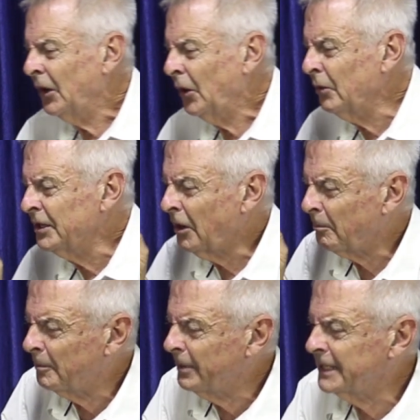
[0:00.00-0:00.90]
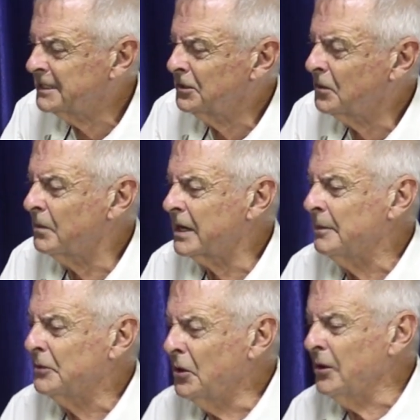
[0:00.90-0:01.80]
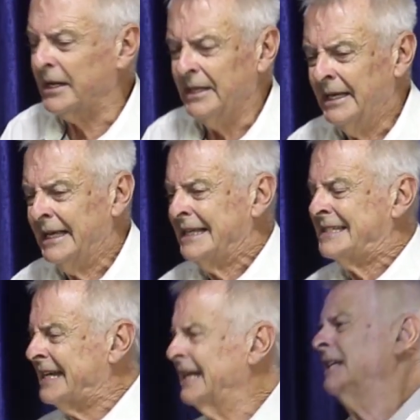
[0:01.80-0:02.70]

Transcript: who are not prepared to look at what I'm doing, tell